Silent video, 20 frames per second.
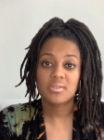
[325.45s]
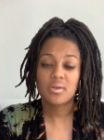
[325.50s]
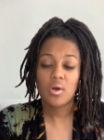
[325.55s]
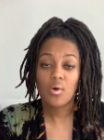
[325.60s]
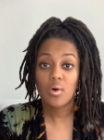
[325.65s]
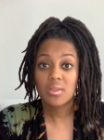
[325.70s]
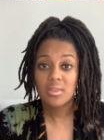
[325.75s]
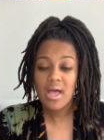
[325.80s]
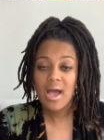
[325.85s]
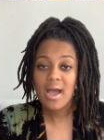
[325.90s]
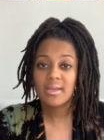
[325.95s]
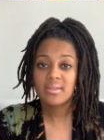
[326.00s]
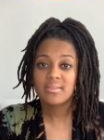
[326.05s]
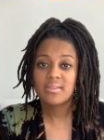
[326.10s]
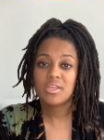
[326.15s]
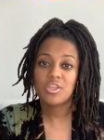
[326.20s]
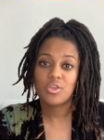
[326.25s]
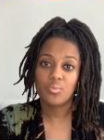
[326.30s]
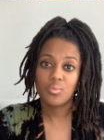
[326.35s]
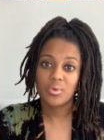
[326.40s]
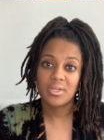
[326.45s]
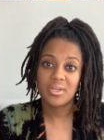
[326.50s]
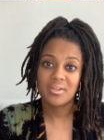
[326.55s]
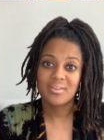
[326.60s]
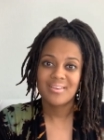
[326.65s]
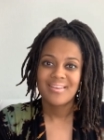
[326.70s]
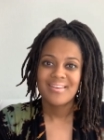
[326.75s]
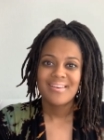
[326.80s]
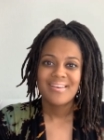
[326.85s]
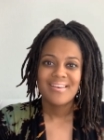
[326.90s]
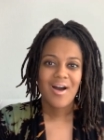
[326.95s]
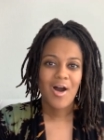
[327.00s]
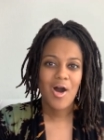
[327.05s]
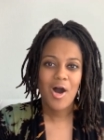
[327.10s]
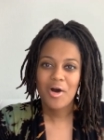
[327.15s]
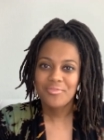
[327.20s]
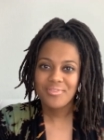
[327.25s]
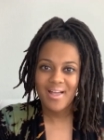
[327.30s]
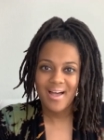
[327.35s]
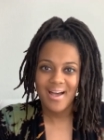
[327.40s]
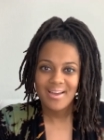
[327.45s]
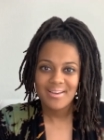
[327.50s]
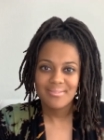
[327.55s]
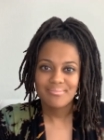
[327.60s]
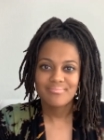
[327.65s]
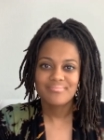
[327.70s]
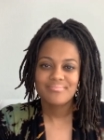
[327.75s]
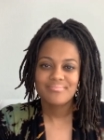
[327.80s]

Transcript: online that you would offline.